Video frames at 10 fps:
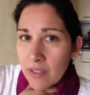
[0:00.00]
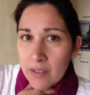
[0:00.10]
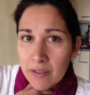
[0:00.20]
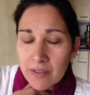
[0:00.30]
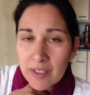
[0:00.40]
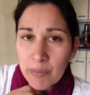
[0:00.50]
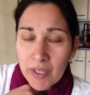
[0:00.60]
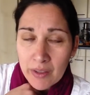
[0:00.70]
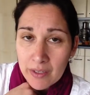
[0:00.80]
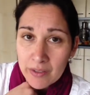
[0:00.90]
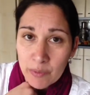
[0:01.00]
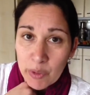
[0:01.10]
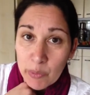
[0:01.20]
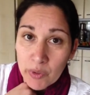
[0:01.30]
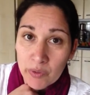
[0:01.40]
And just email things to
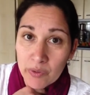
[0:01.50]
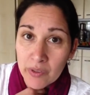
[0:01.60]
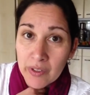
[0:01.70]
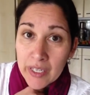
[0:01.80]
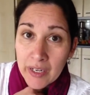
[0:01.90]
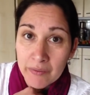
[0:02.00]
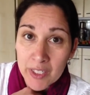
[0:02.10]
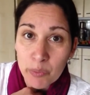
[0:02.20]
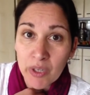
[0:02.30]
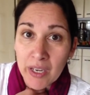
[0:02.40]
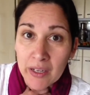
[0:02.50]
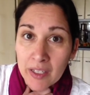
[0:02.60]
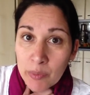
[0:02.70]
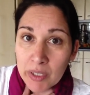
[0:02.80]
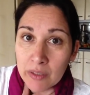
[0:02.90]
people. So I'll get it on Facebook and an
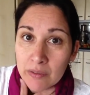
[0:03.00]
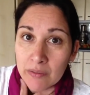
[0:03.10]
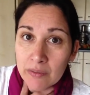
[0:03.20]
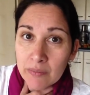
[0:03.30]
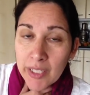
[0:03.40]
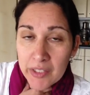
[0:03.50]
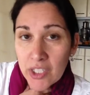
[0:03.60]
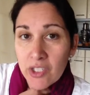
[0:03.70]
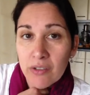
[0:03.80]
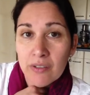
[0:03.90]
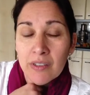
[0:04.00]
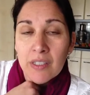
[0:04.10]
email message.